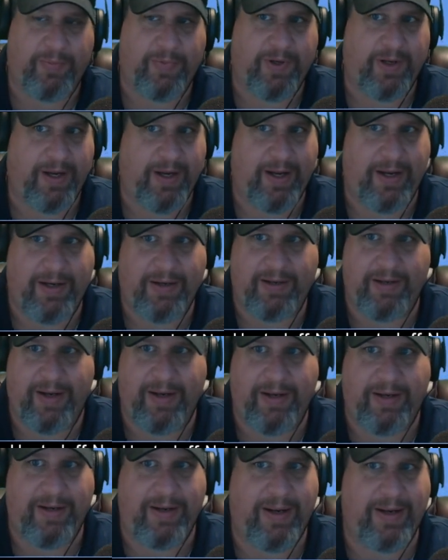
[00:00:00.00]

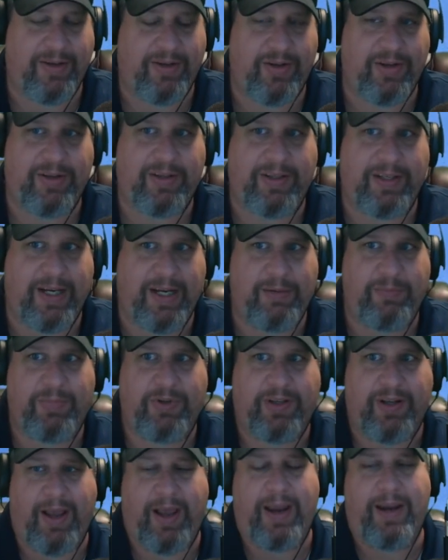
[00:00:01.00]
it just
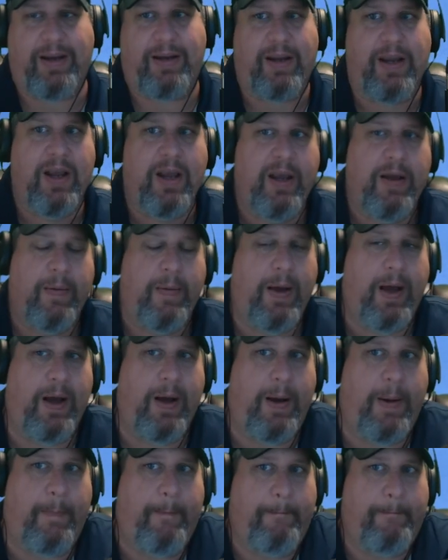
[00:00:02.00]
seems like,
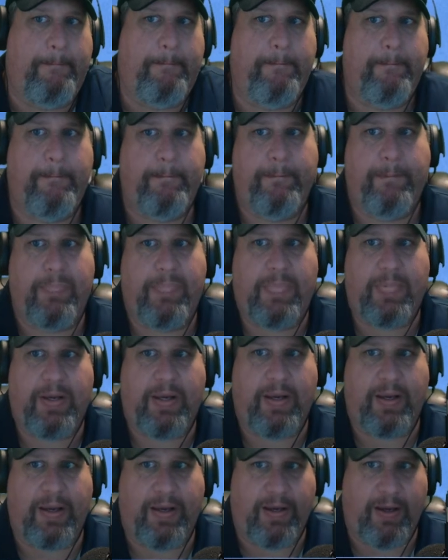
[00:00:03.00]
how
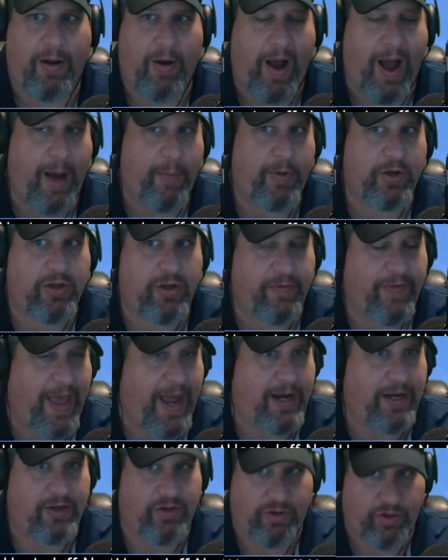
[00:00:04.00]
much of
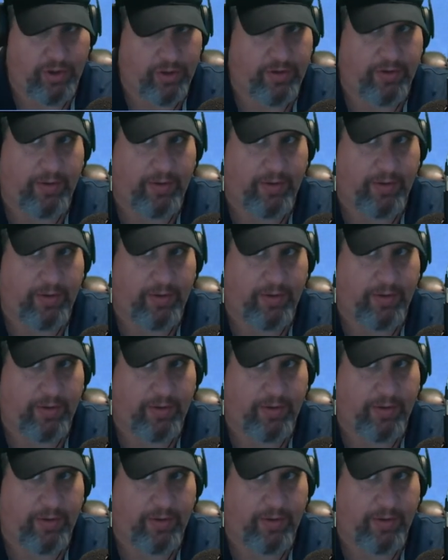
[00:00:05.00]
that is just